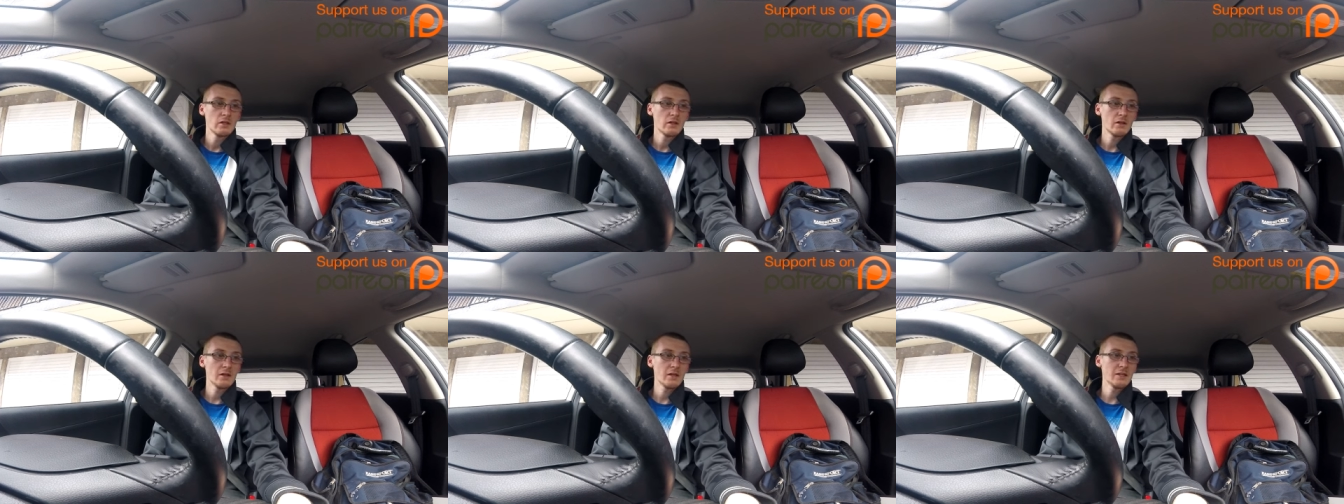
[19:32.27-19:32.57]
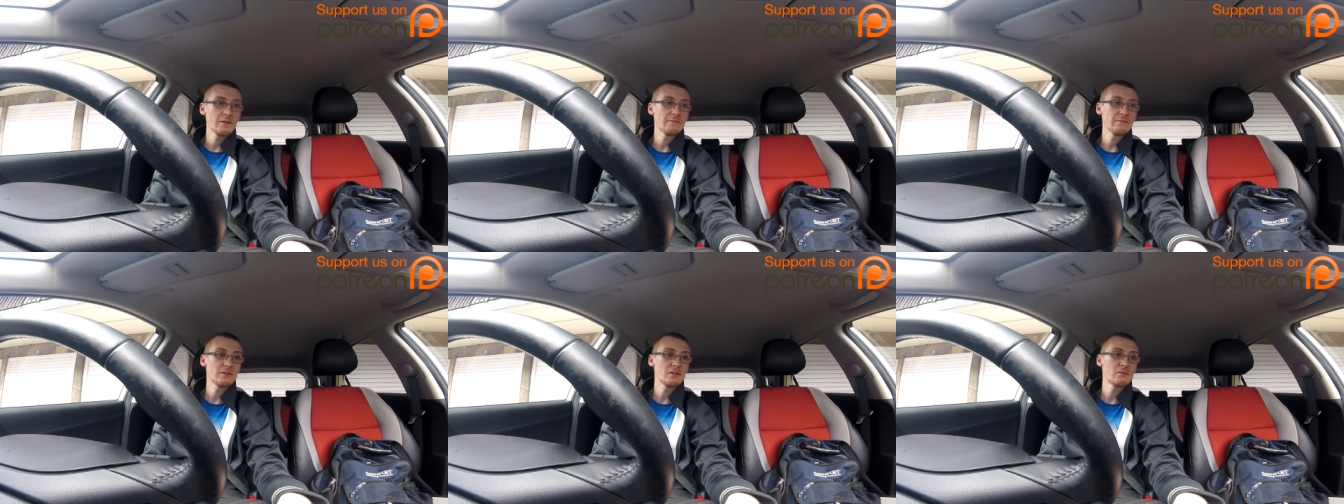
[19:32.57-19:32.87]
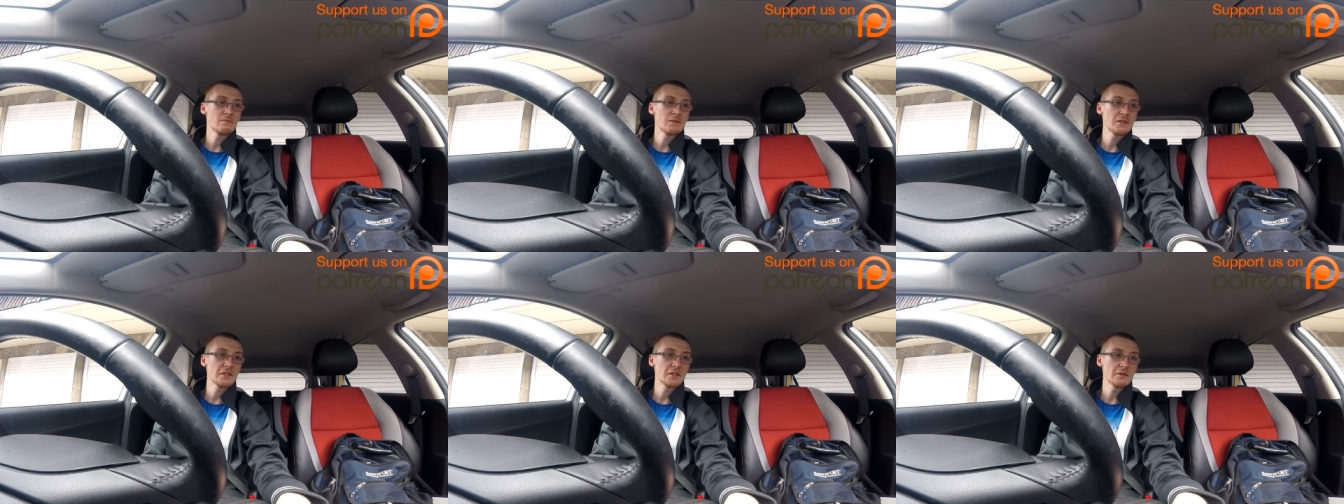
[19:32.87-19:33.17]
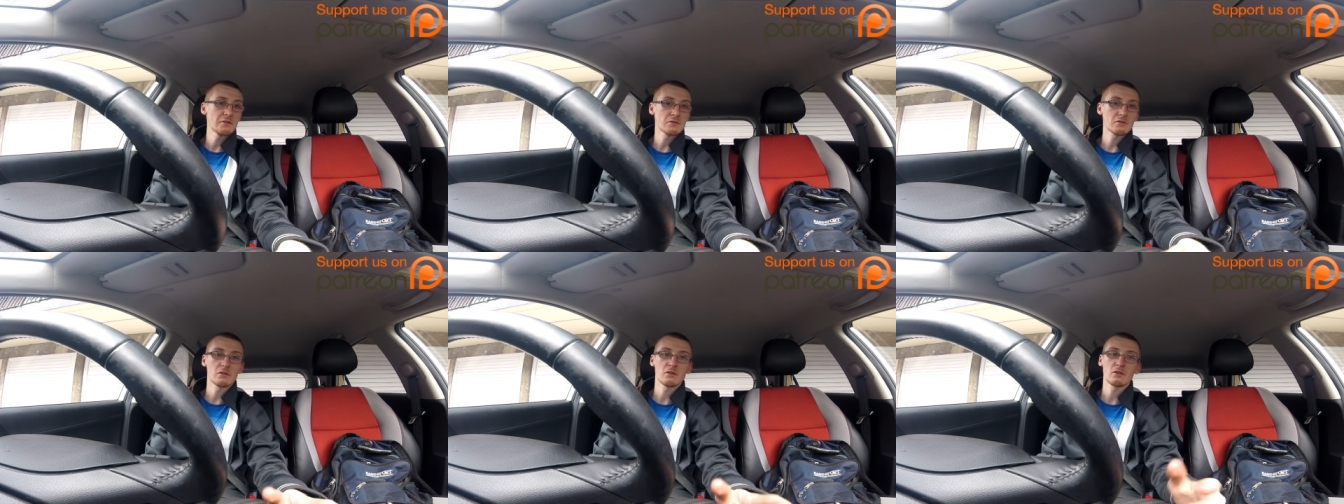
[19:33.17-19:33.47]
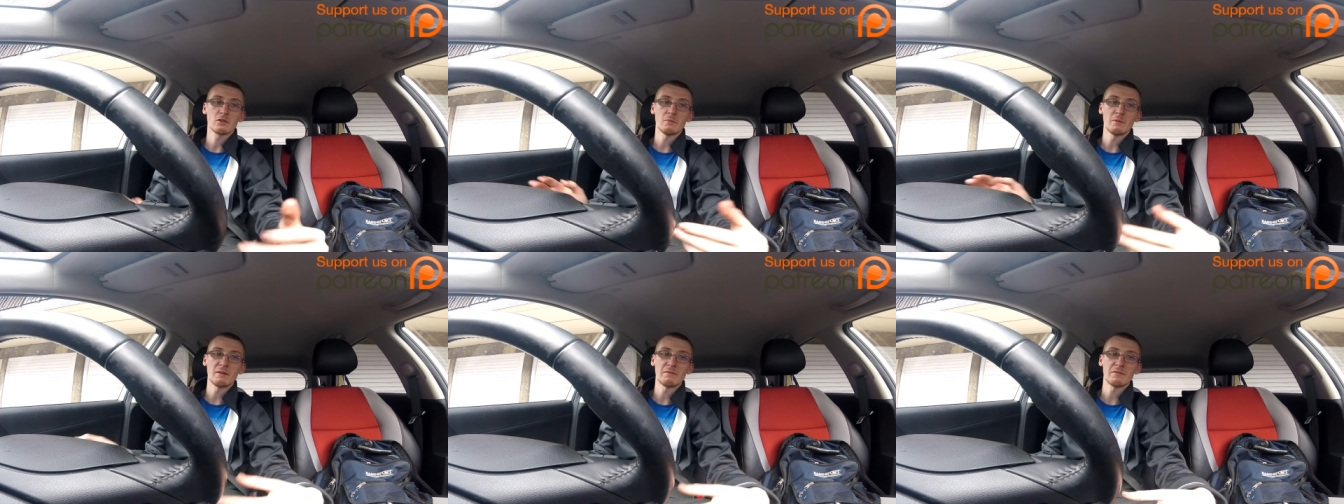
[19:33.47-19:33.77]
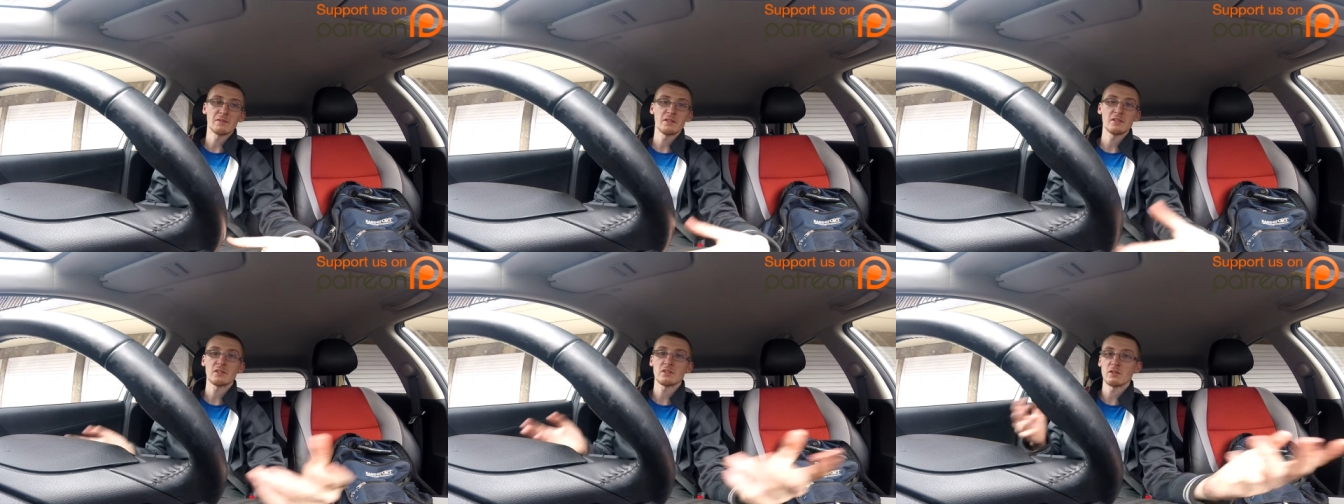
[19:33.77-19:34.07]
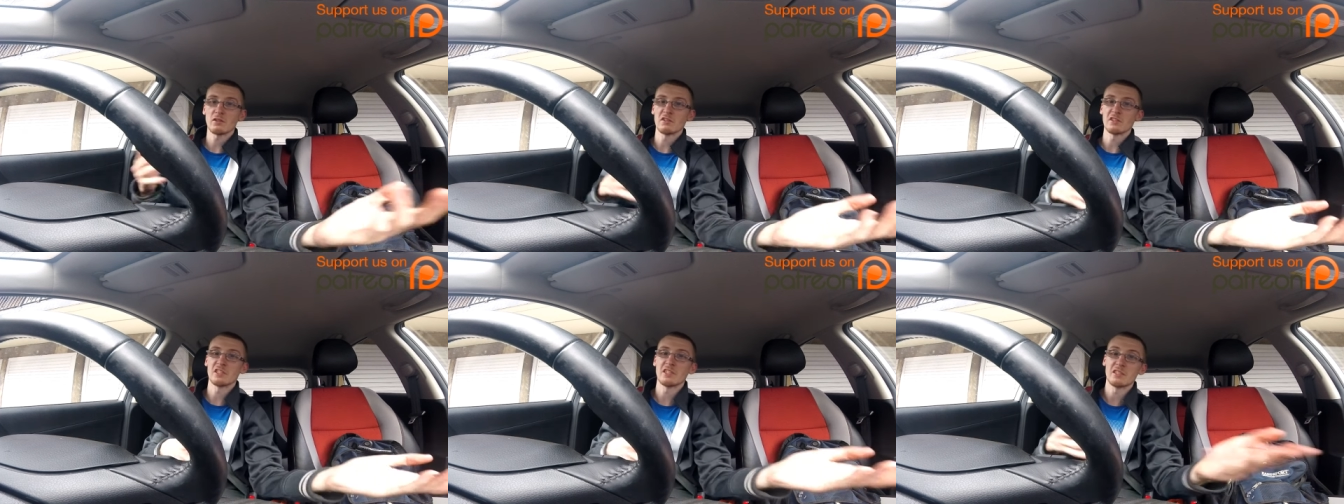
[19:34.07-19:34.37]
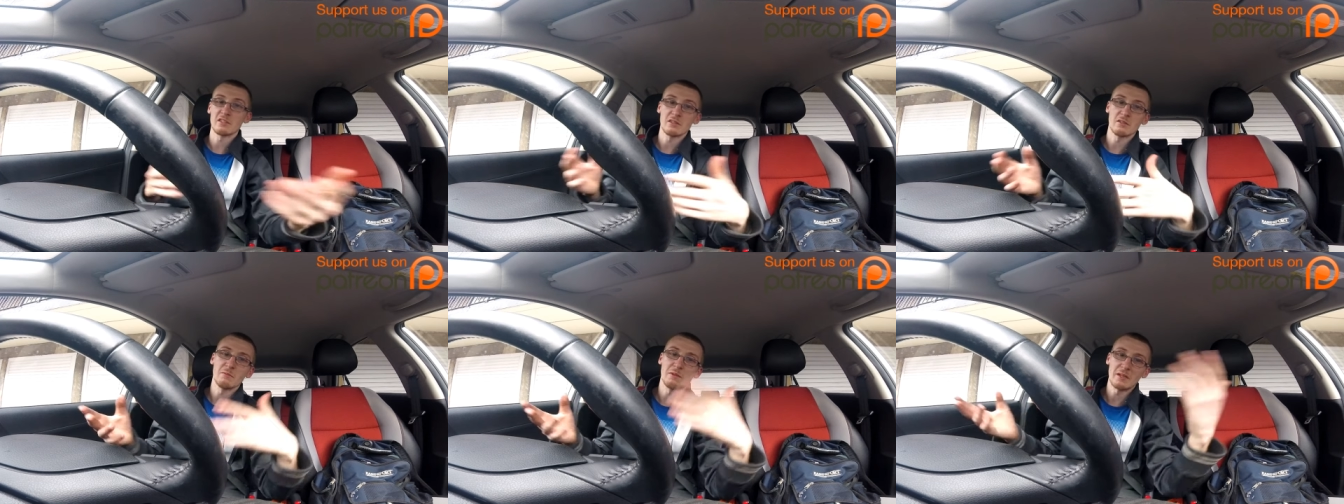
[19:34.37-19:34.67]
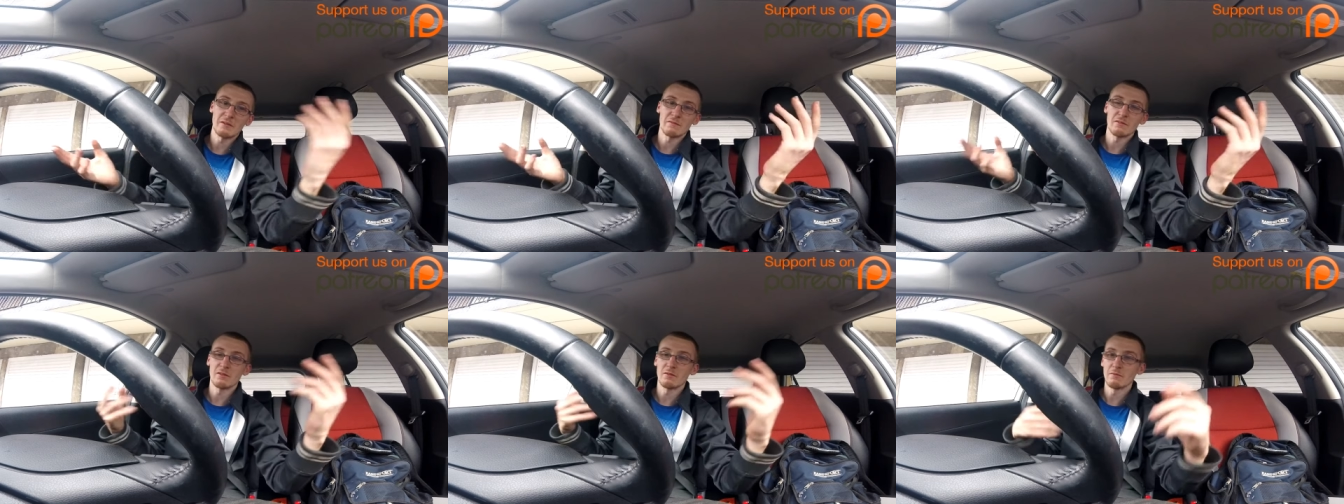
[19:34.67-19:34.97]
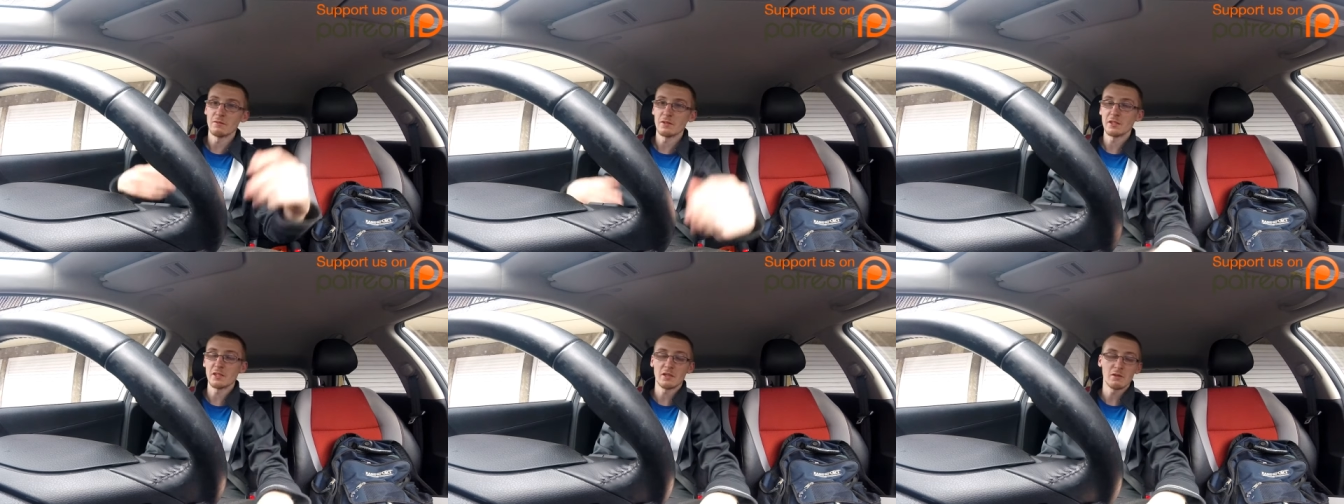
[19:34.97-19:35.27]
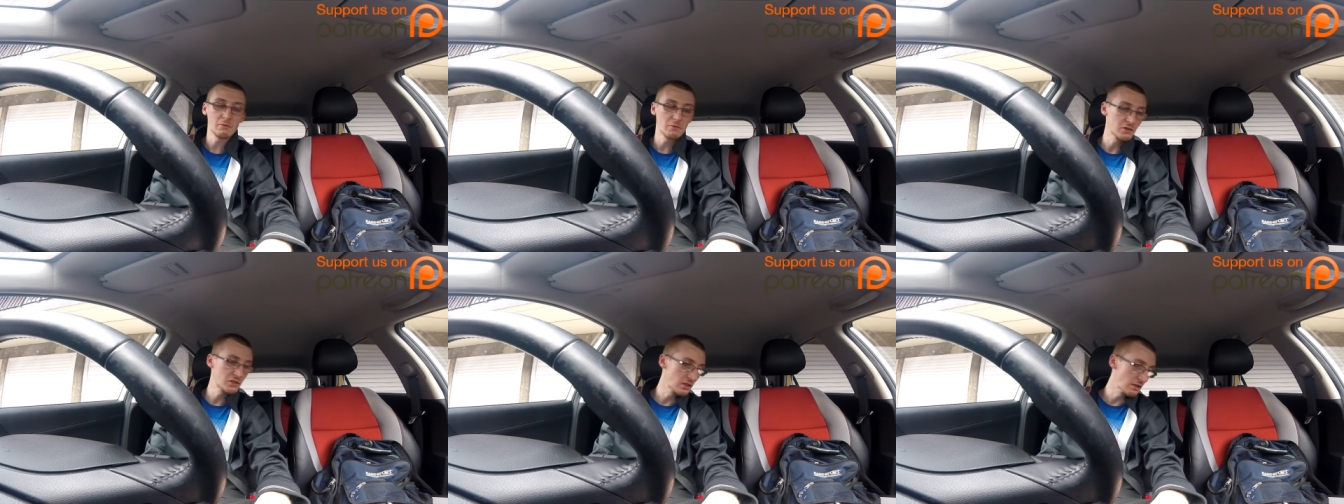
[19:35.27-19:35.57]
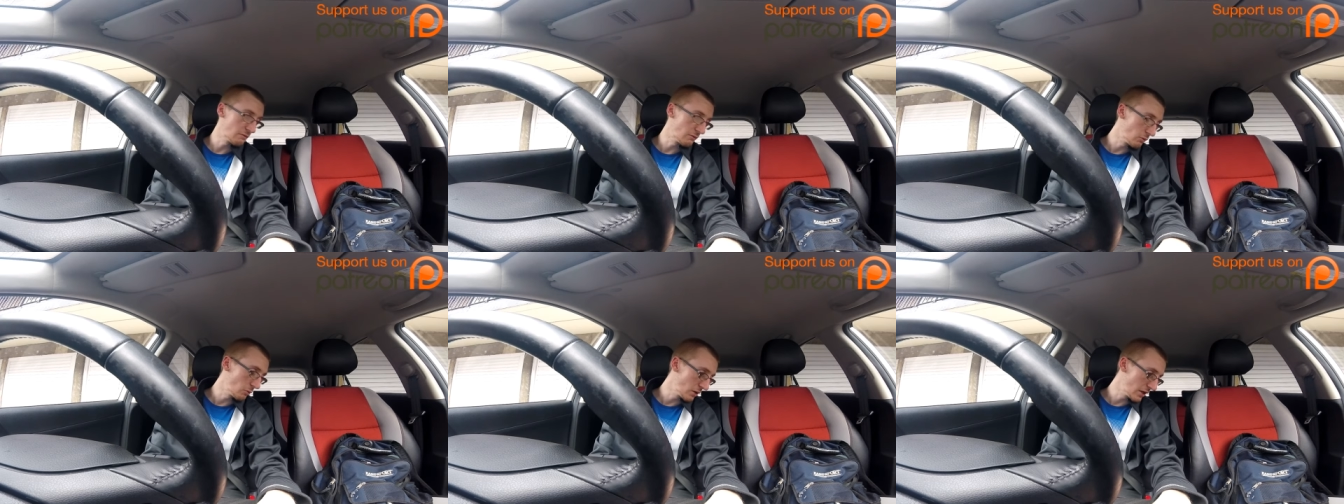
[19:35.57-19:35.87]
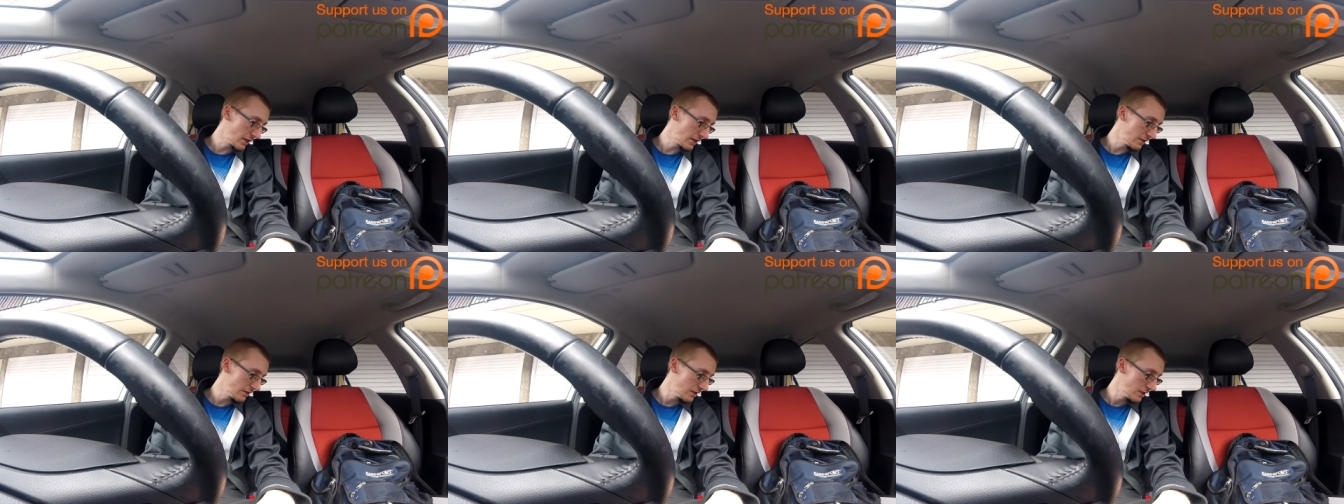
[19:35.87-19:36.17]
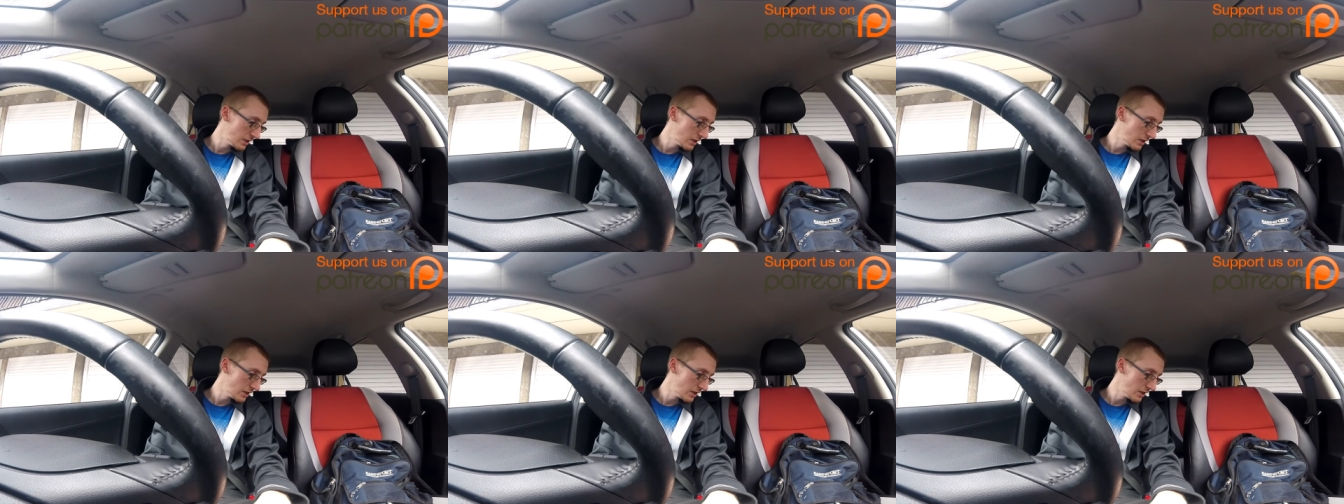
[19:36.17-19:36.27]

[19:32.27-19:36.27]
Either the video is going to come after this, or this is going to be after the video, whichever way.